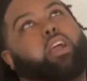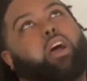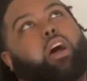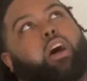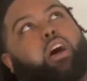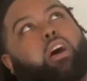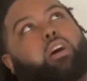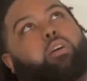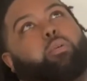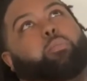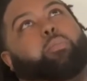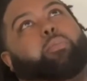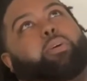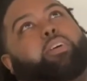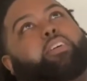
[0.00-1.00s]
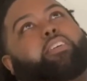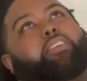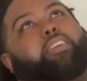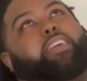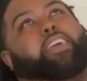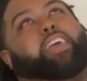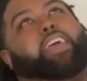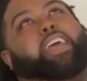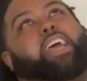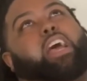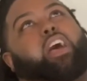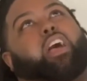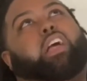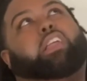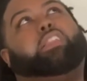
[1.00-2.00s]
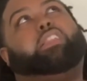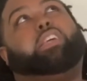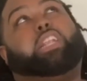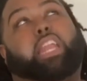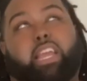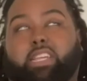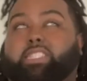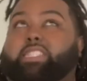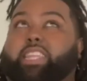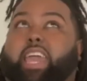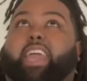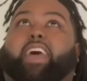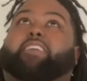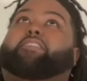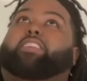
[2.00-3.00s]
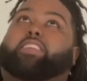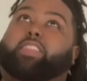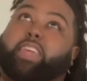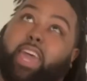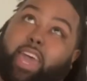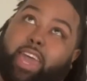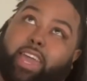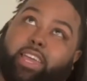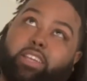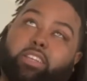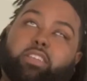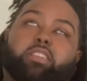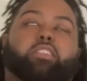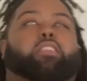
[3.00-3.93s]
the next day after that,